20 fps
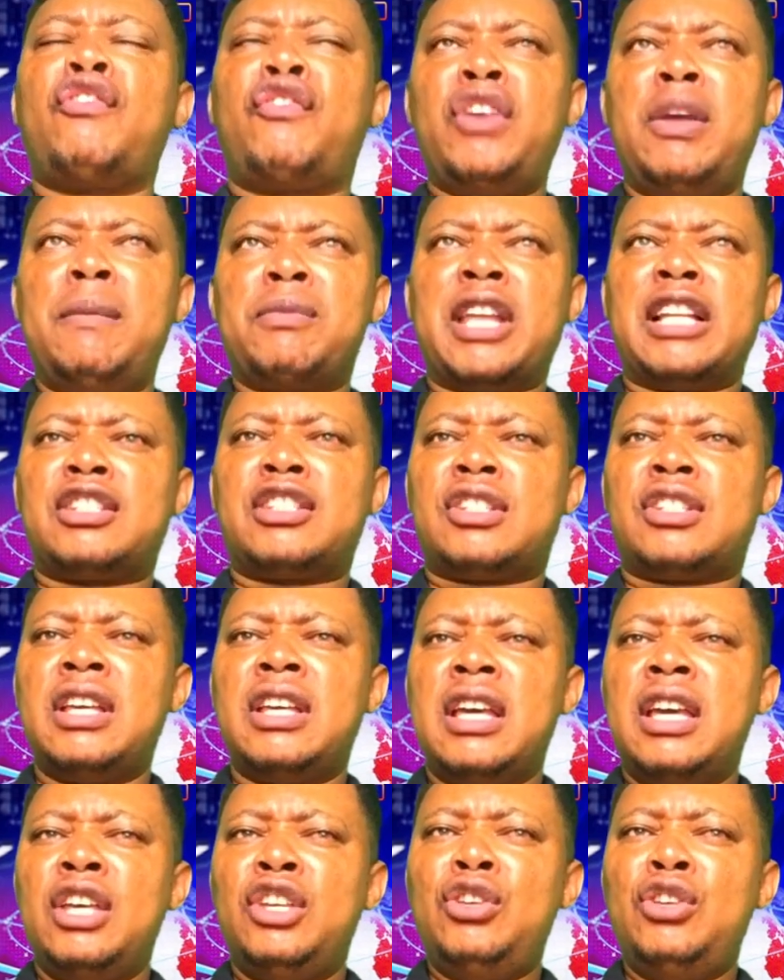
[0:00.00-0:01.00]
of him that
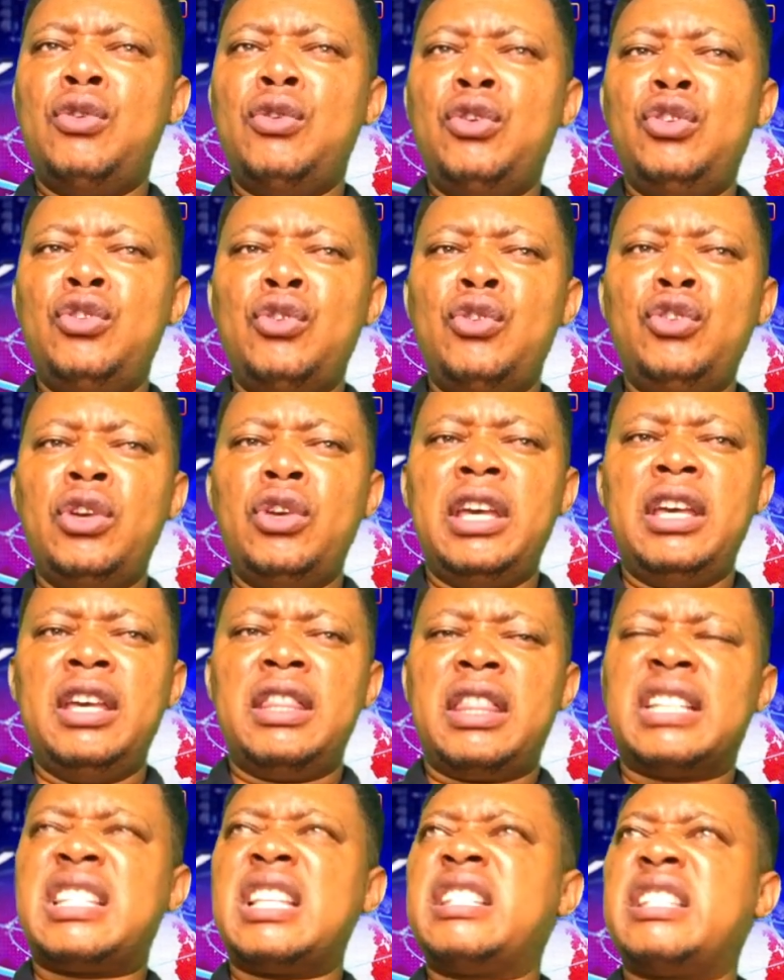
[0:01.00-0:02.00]

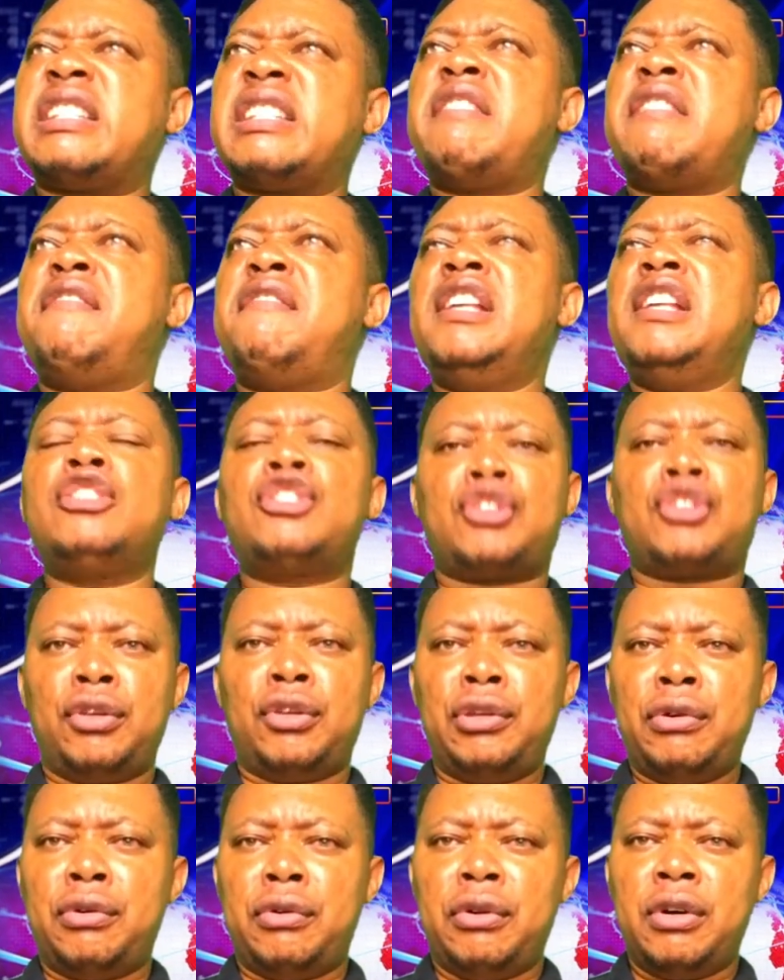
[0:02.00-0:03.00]
that is revealed to
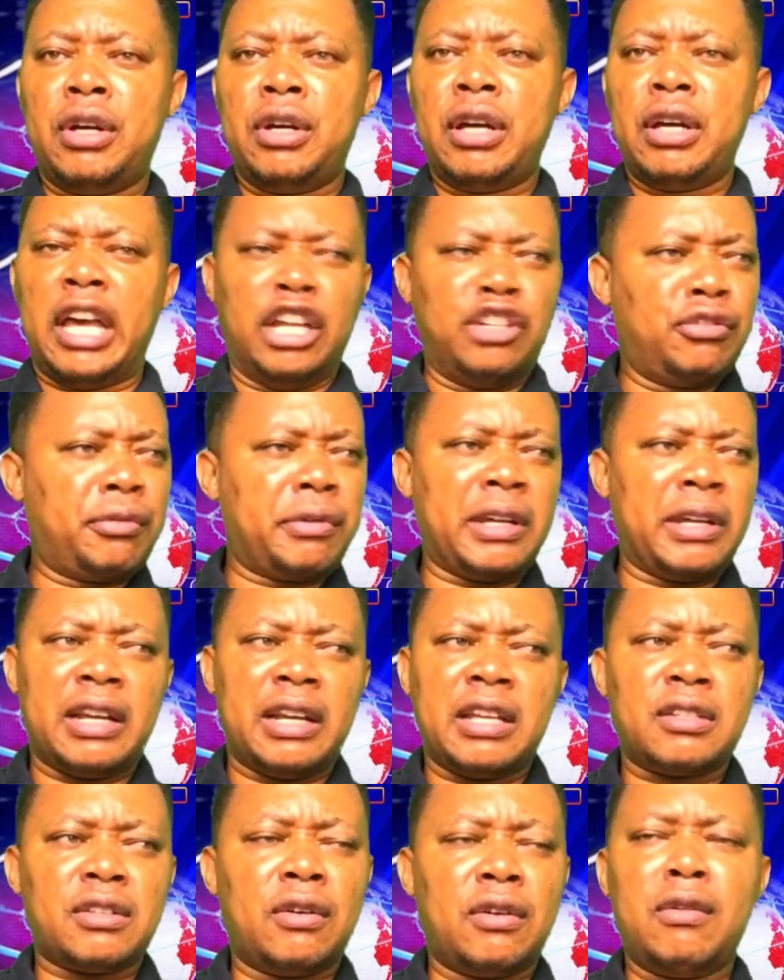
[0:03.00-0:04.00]
you, and you
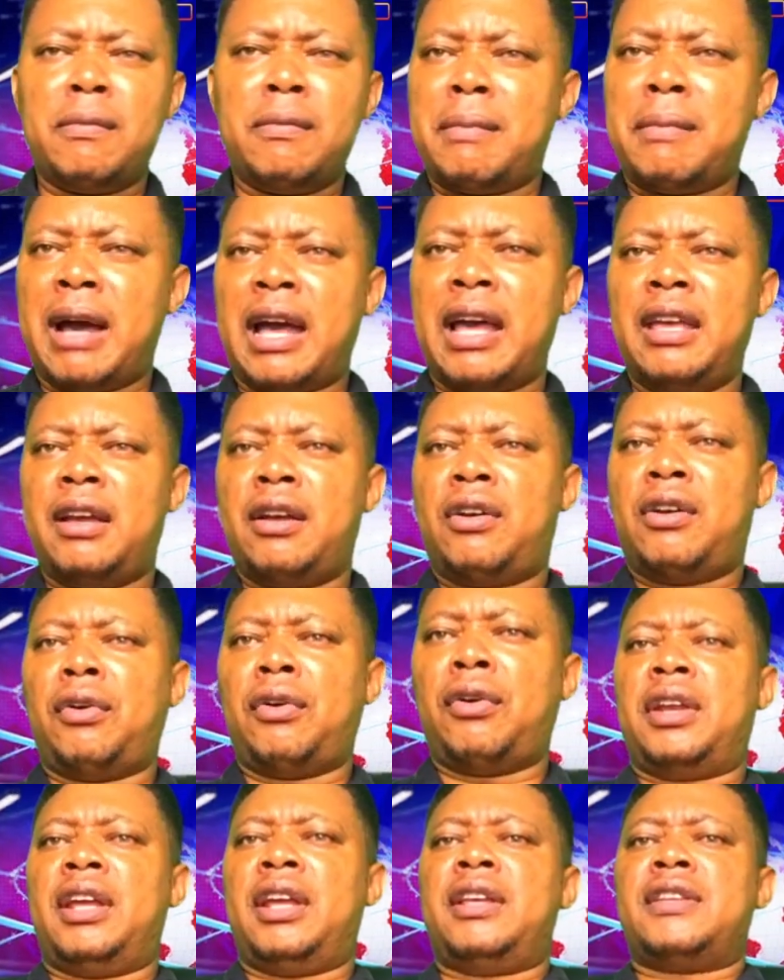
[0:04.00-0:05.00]
realize, oh my
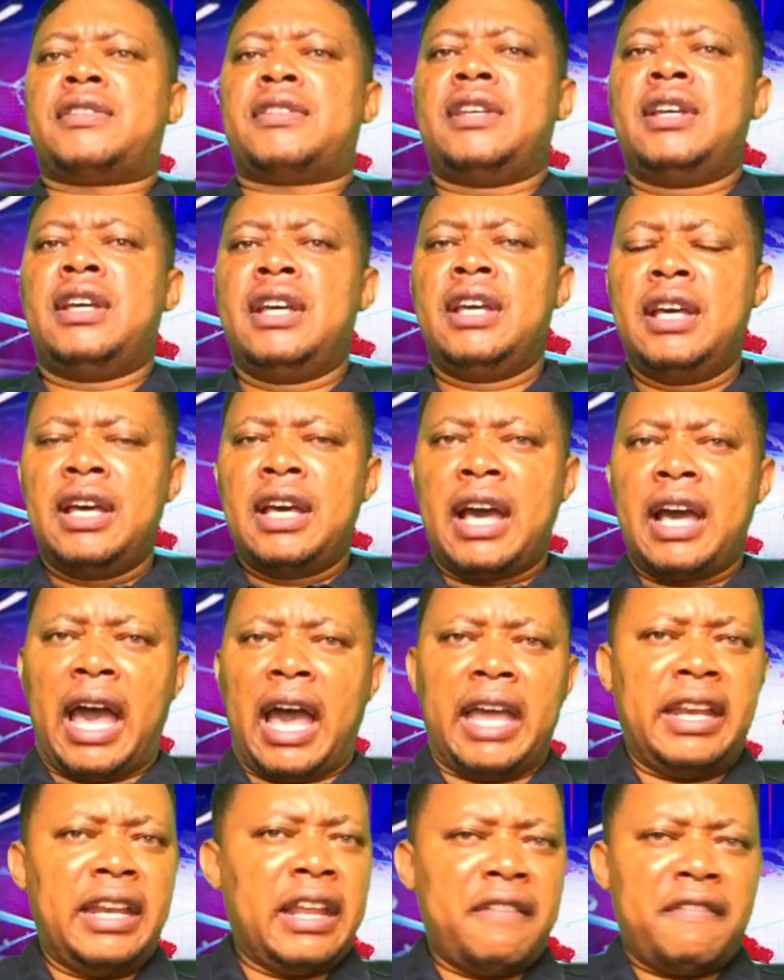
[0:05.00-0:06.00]
goodness,
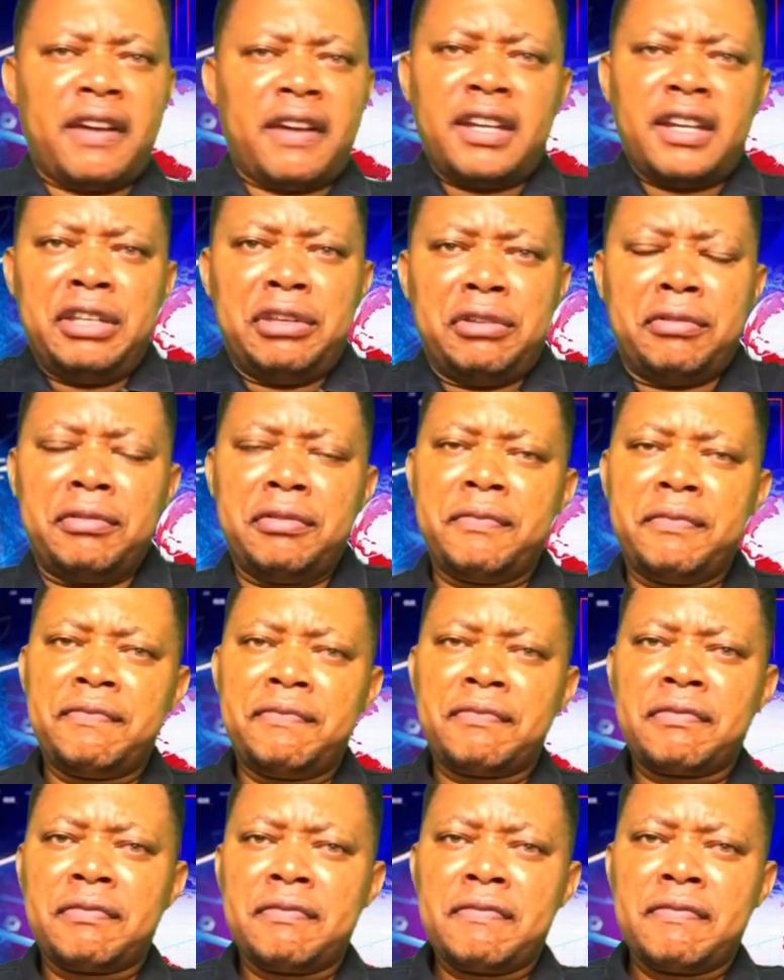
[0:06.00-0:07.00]
I never knew.
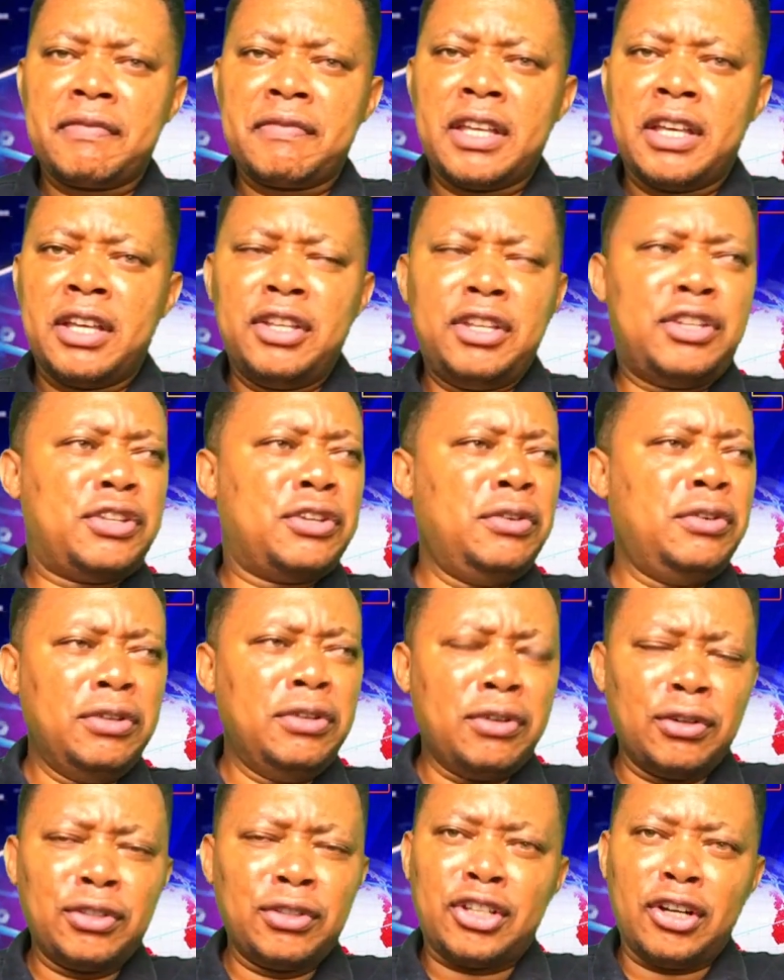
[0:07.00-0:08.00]
Do you
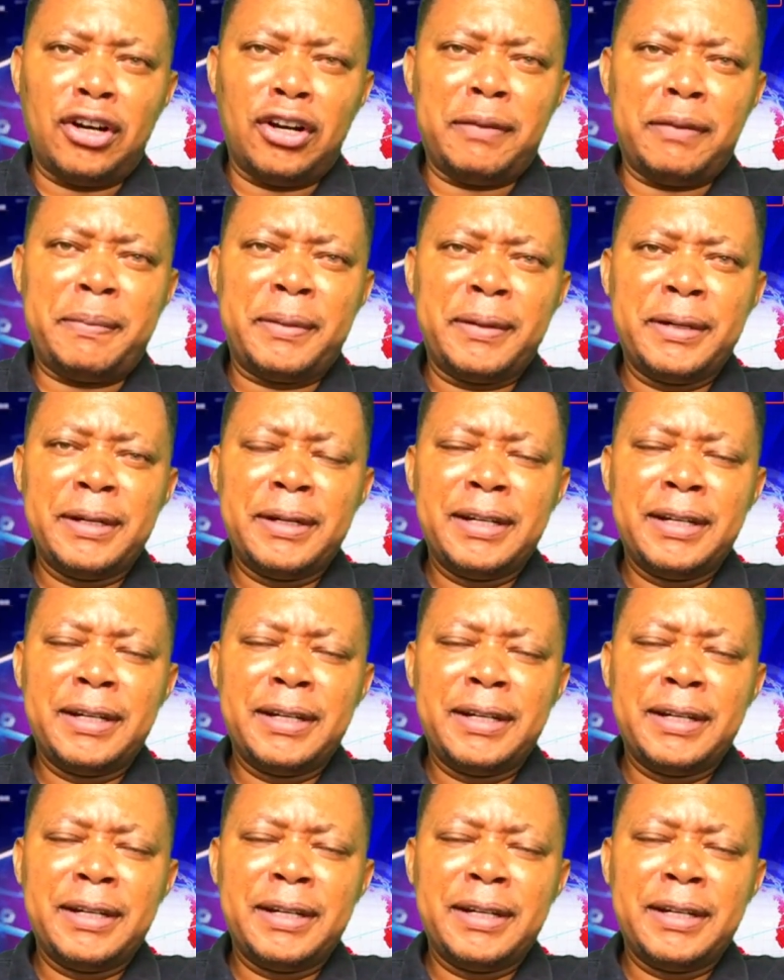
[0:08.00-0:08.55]
know Job?